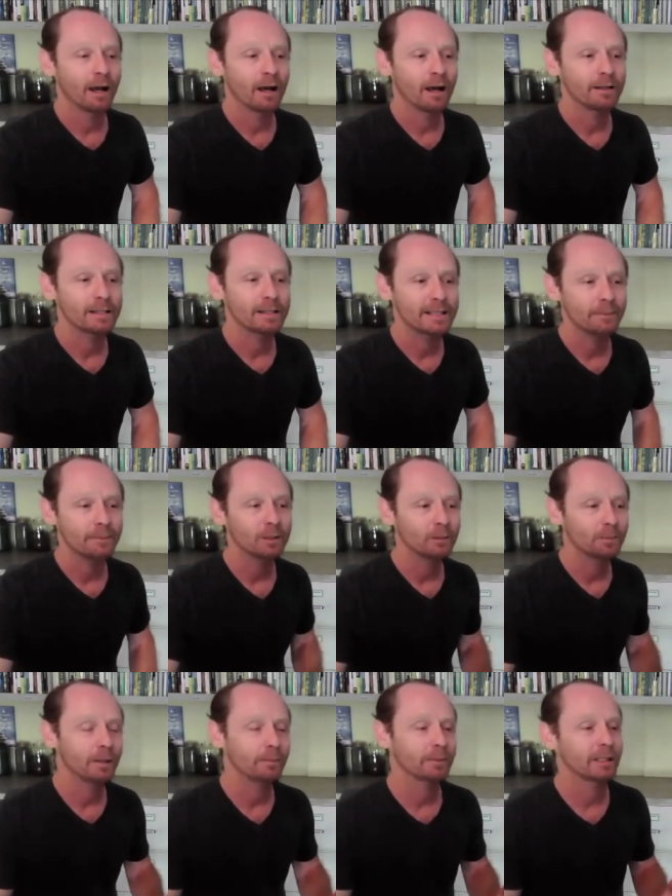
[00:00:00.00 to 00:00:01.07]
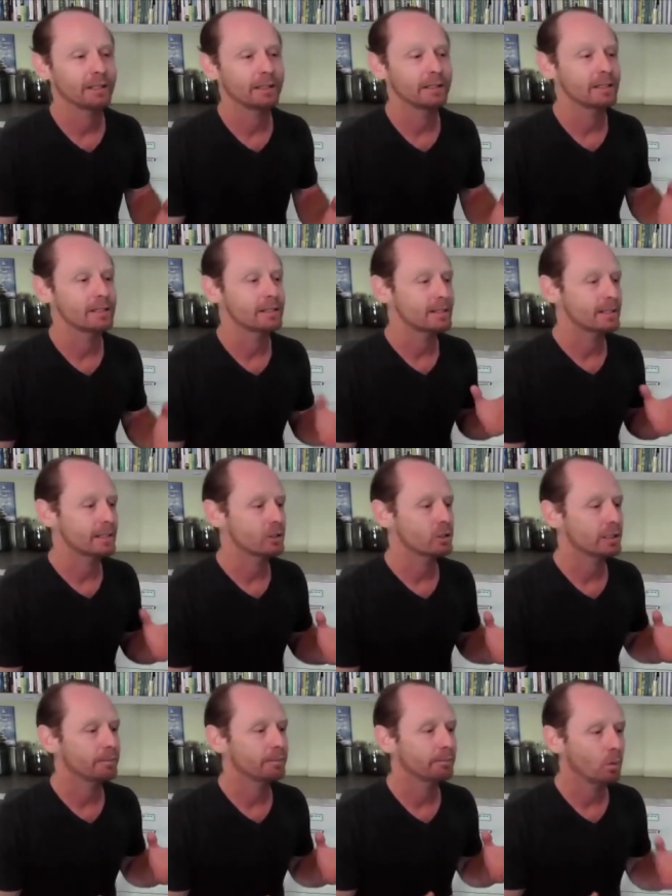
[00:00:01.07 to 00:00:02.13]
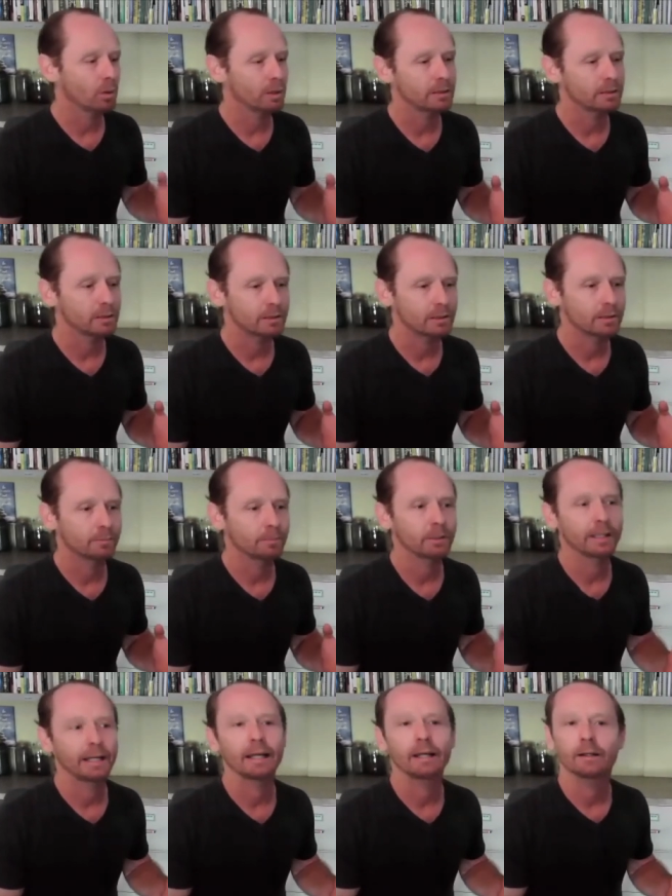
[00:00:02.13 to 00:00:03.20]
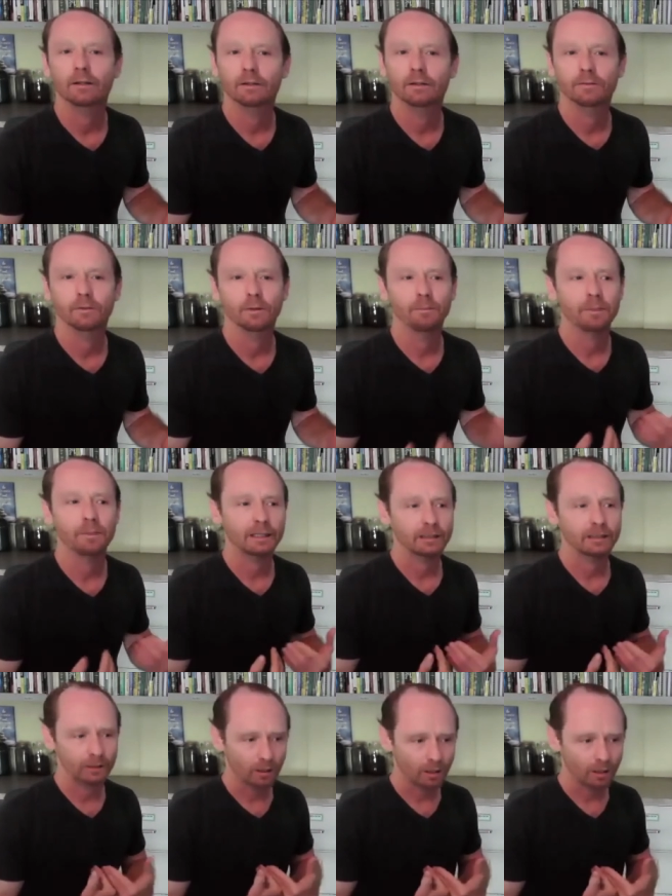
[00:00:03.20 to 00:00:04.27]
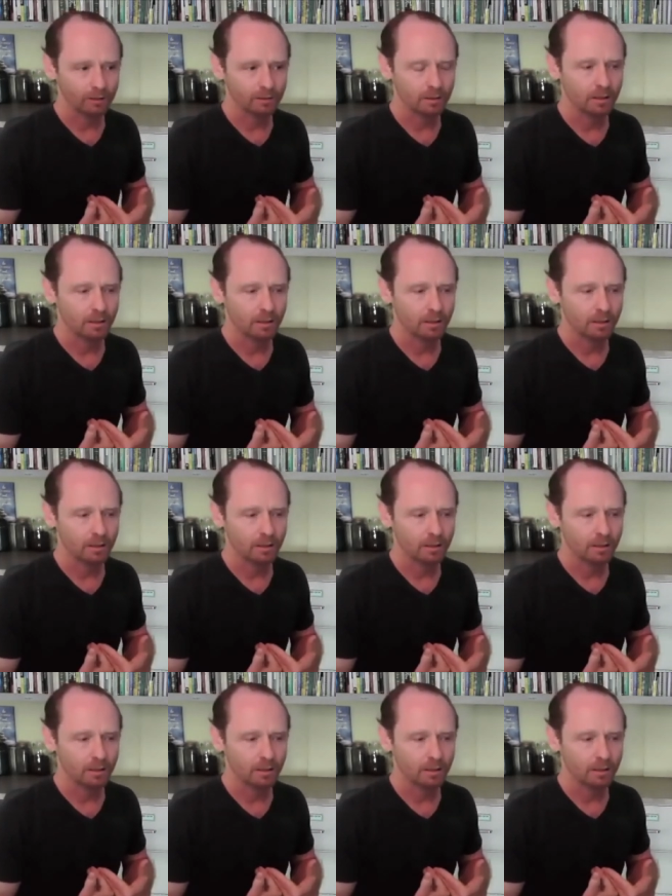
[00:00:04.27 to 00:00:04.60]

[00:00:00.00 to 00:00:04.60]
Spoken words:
The Seminole pumpkin is such an important plant for me in the garden.